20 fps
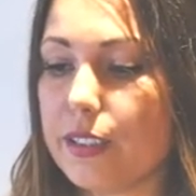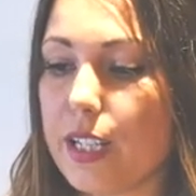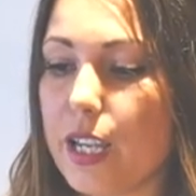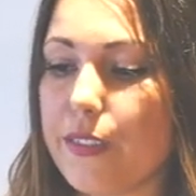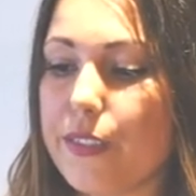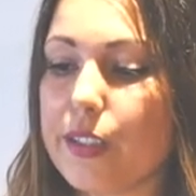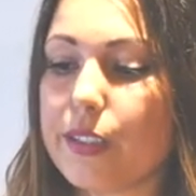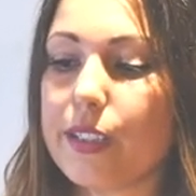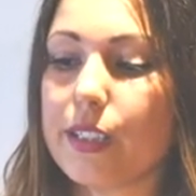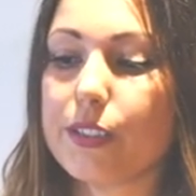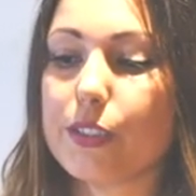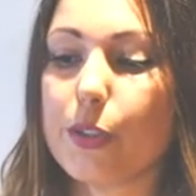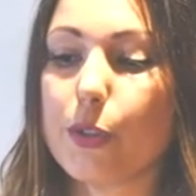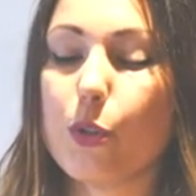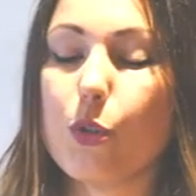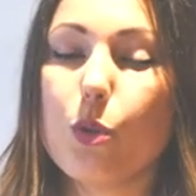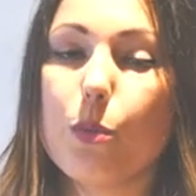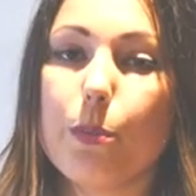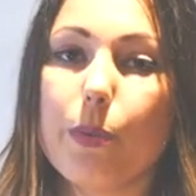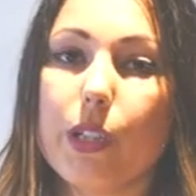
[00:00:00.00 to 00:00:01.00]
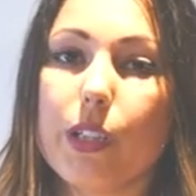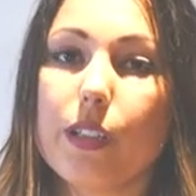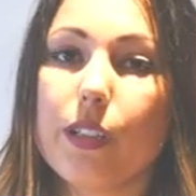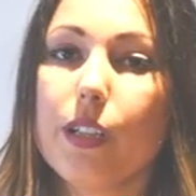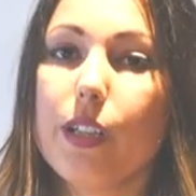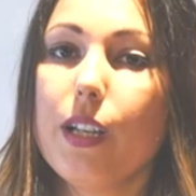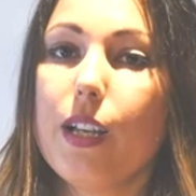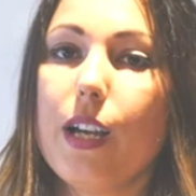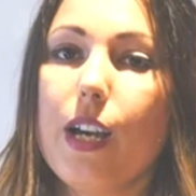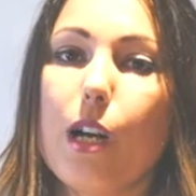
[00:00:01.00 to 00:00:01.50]
Neanderthals occupy
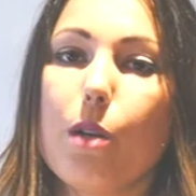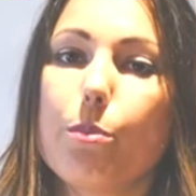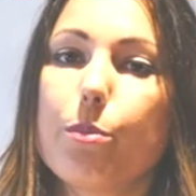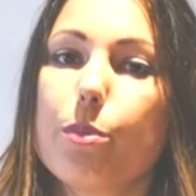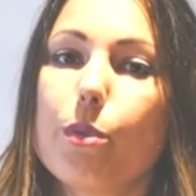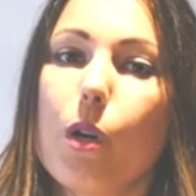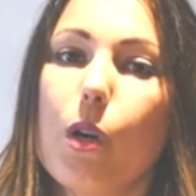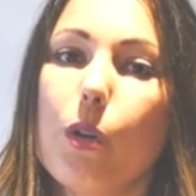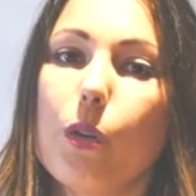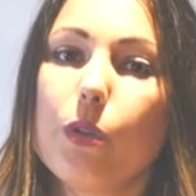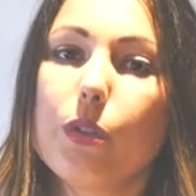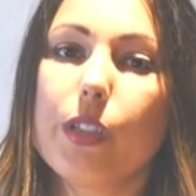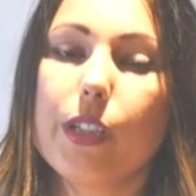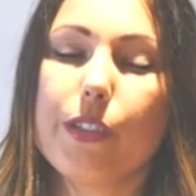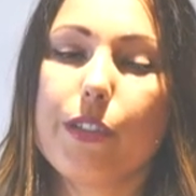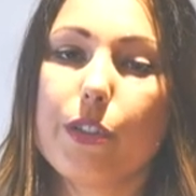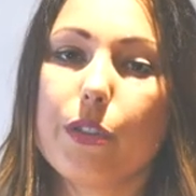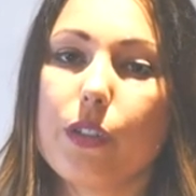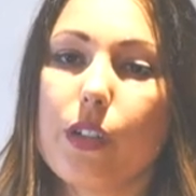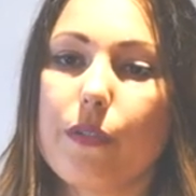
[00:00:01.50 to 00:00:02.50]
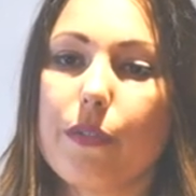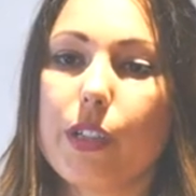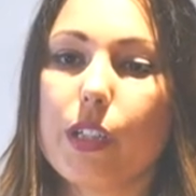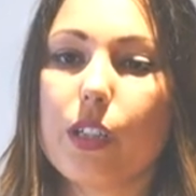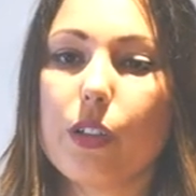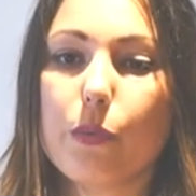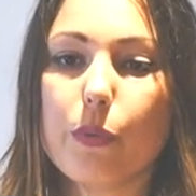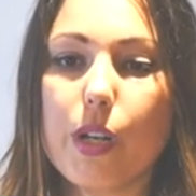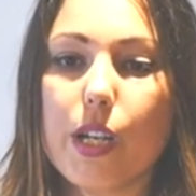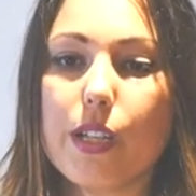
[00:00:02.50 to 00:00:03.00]
a broad
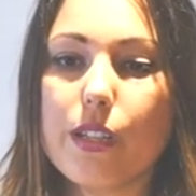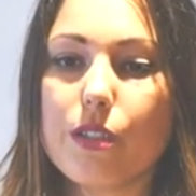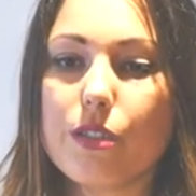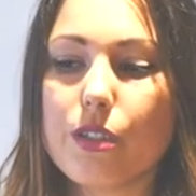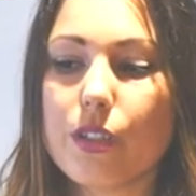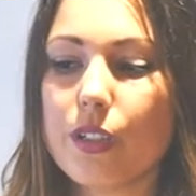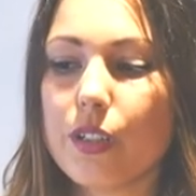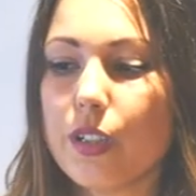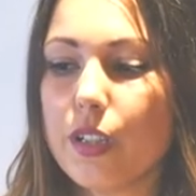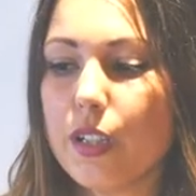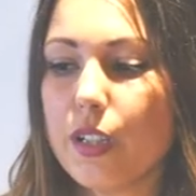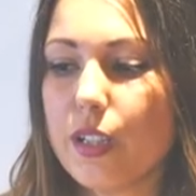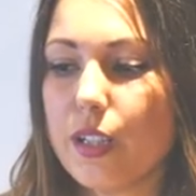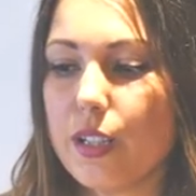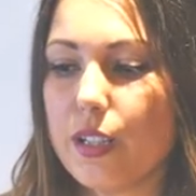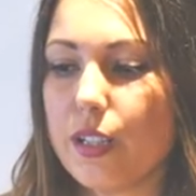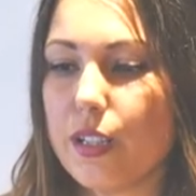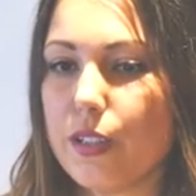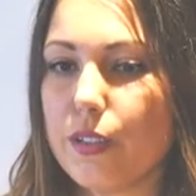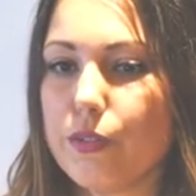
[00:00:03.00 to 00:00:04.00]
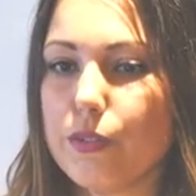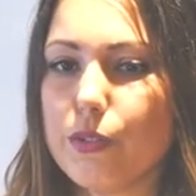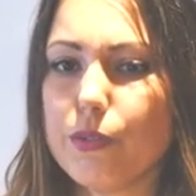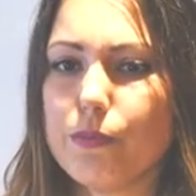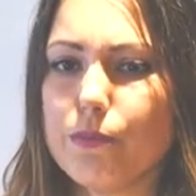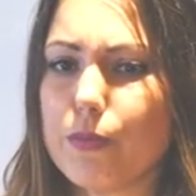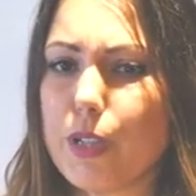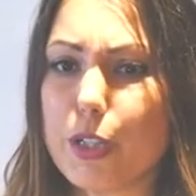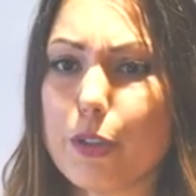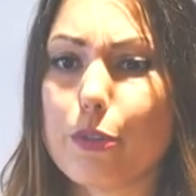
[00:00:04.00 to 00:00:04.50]
geographical range and, um,
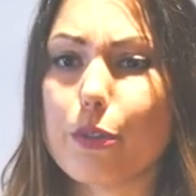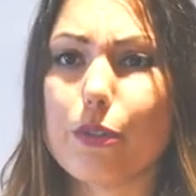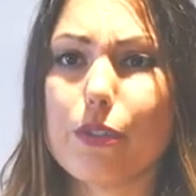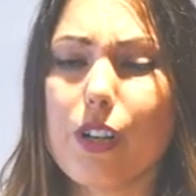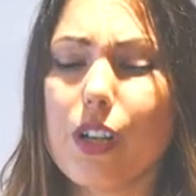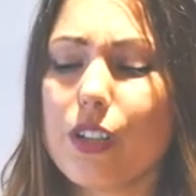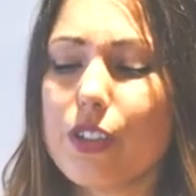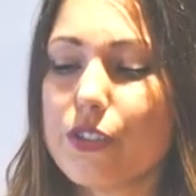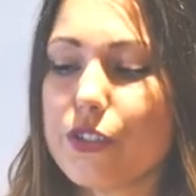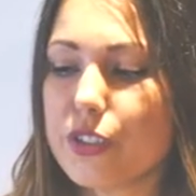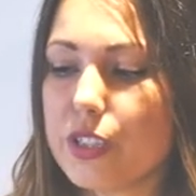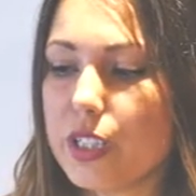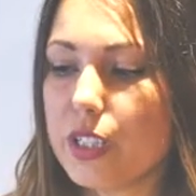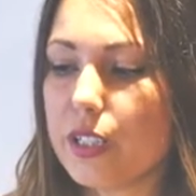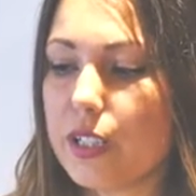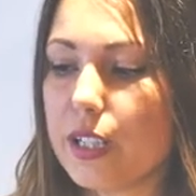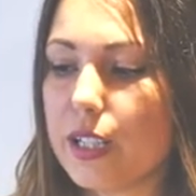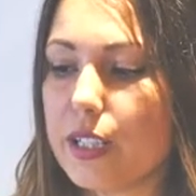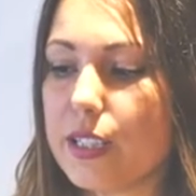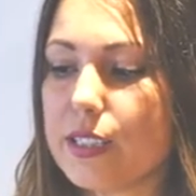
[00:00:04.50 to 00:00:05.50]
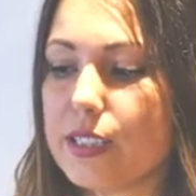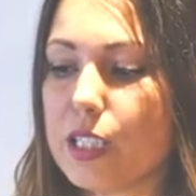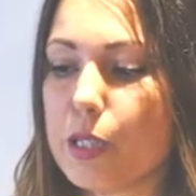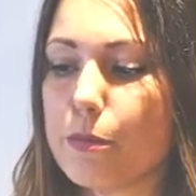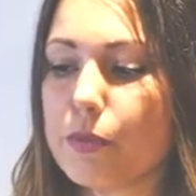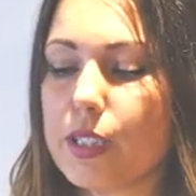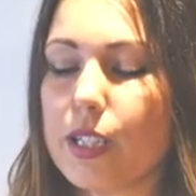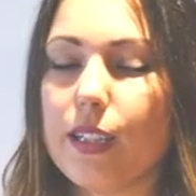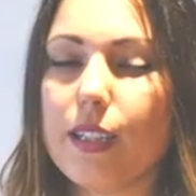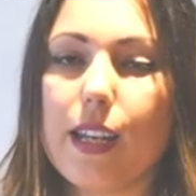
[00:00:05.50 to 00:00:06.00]
and chronology, and it
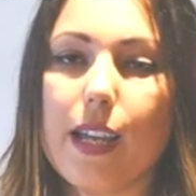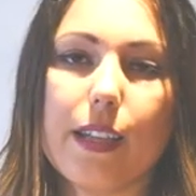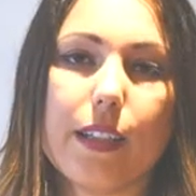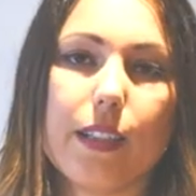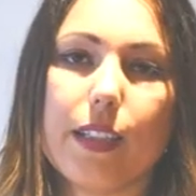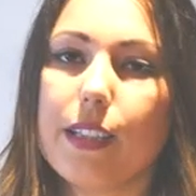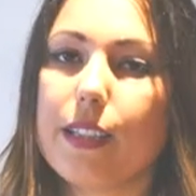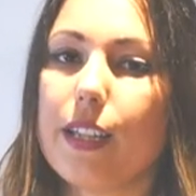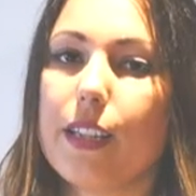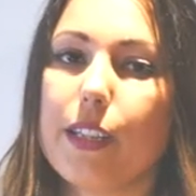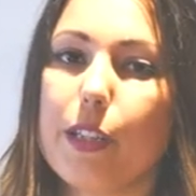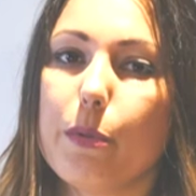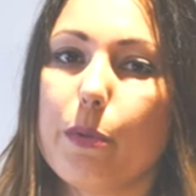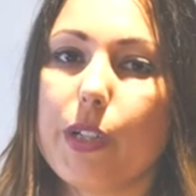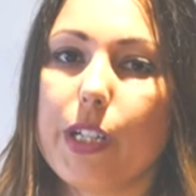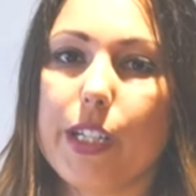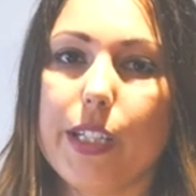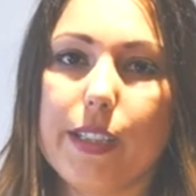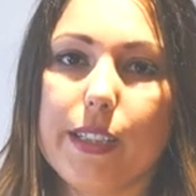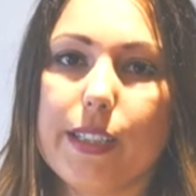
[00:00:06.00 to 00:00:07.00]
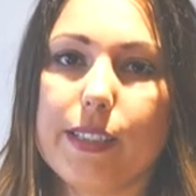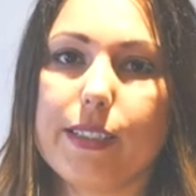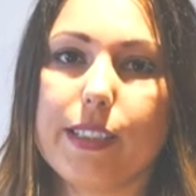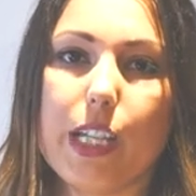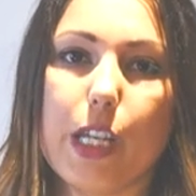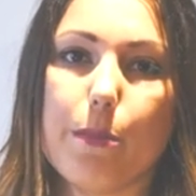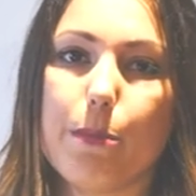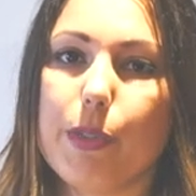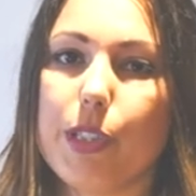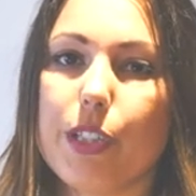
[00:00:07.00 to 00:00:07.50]
seems unlikely that they were eating the
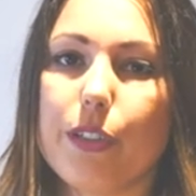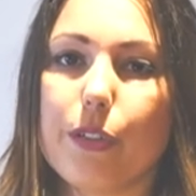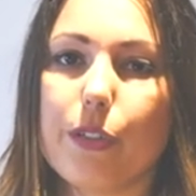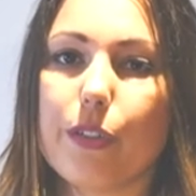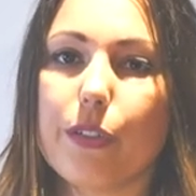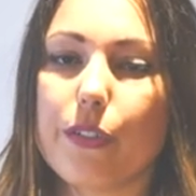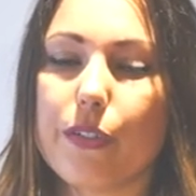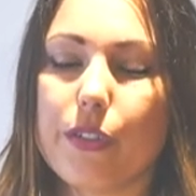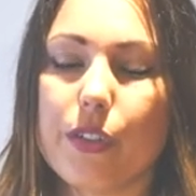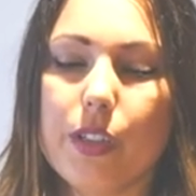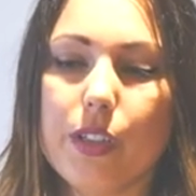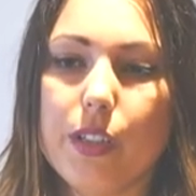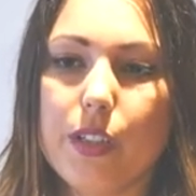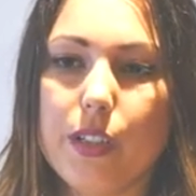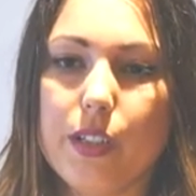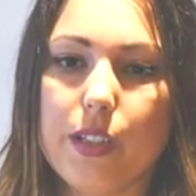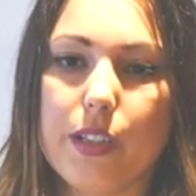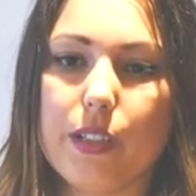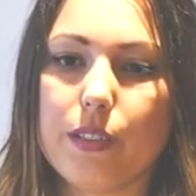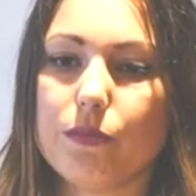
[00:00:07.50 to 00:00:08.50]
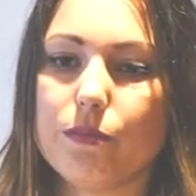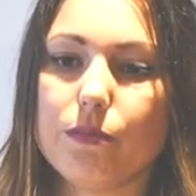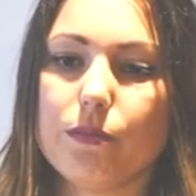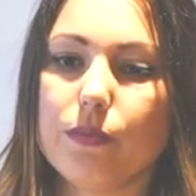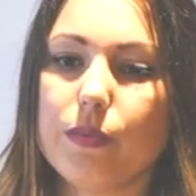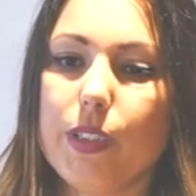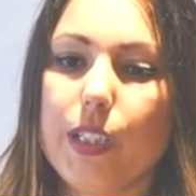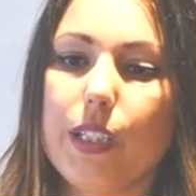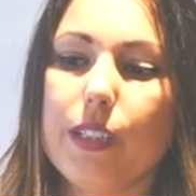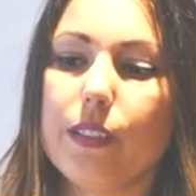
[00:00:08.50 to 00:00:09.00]
same in the north
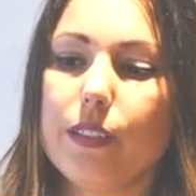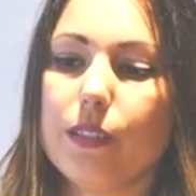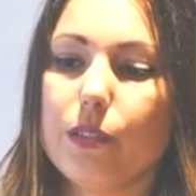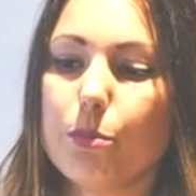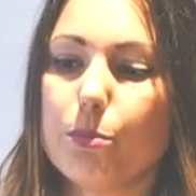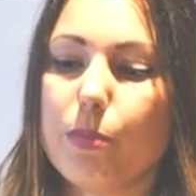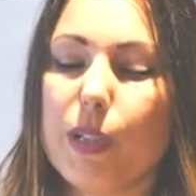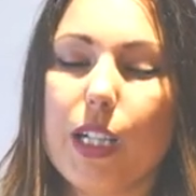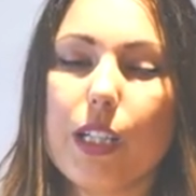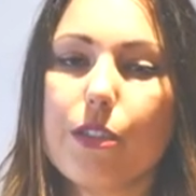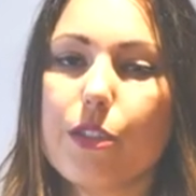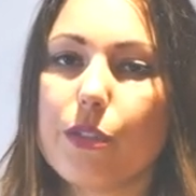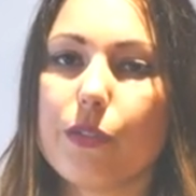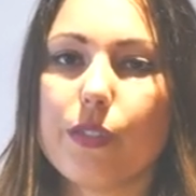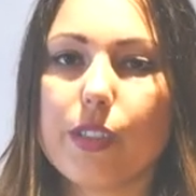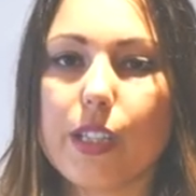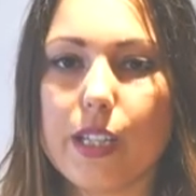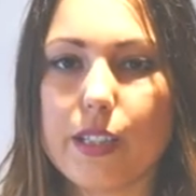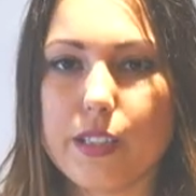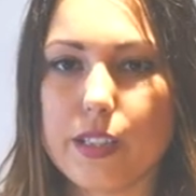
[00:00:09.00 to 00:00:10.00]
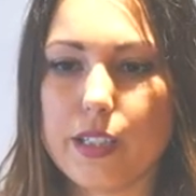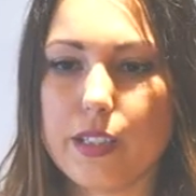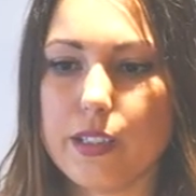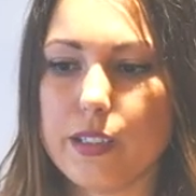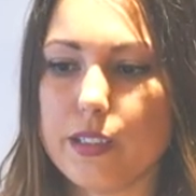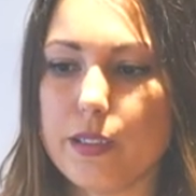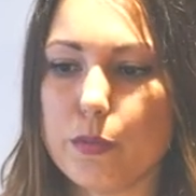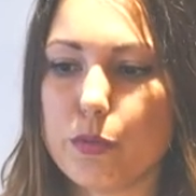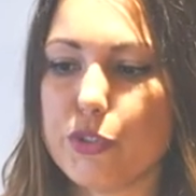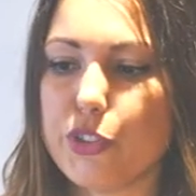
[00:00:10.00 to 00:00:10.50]
um, in Belgium that
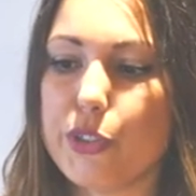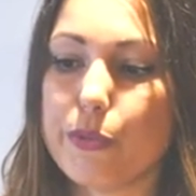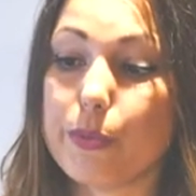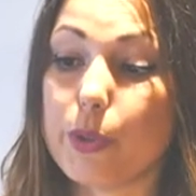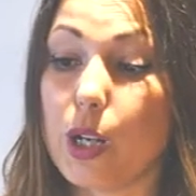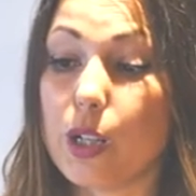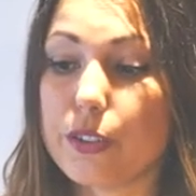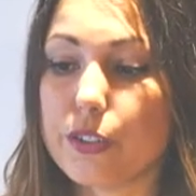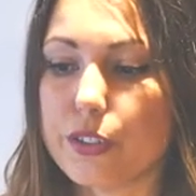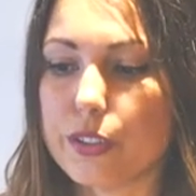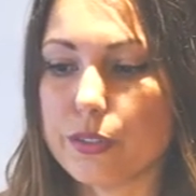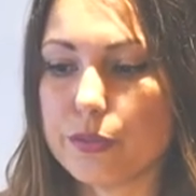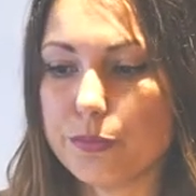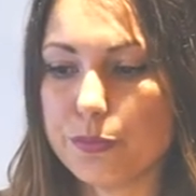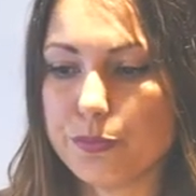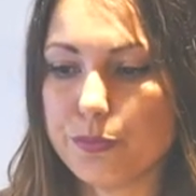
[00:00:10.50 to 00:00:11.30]
in Gibraltar.